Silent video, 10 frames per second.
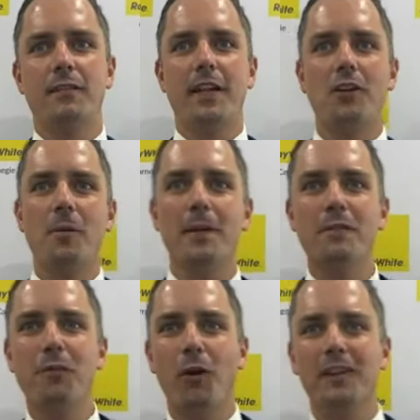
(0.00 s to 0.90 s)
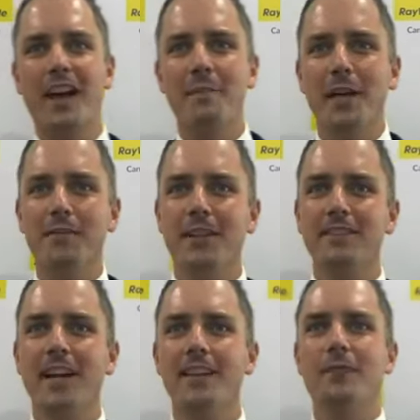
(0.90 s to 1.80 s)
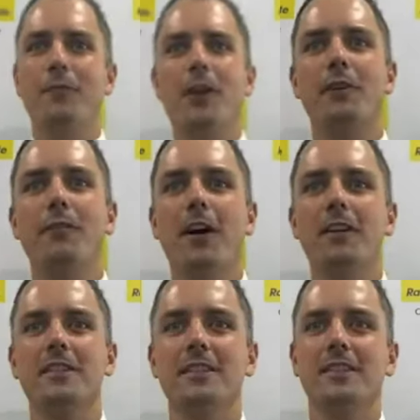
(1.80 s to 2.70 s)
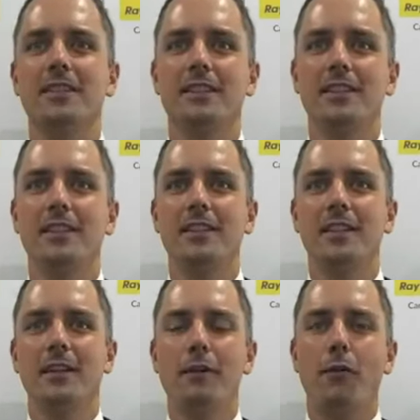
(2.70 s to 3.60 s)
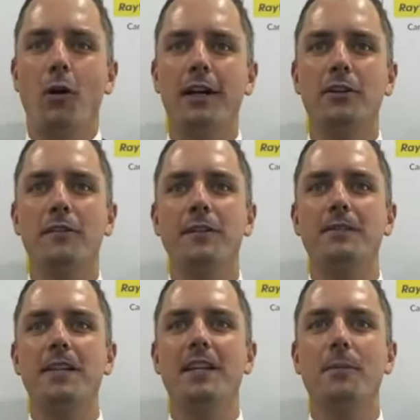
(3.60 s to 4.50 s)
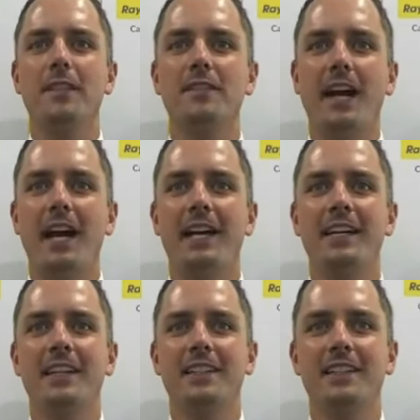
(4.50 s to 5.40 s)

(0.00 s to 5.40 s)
Vendor bid forthcoming if there's nothing further, folks. 450, can we say?